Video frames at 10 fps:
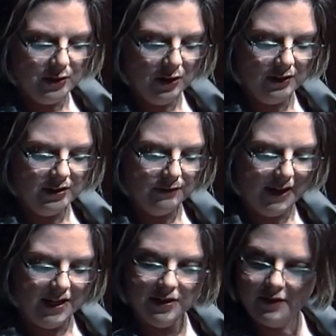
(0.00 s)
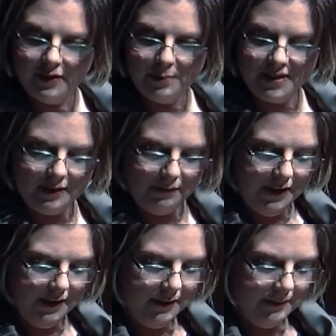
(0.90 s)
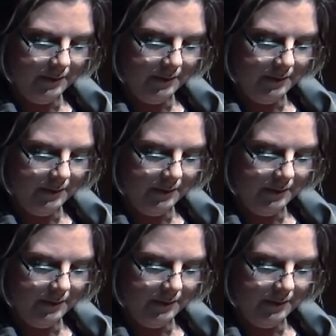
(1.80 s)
College of Asia and the Pacific,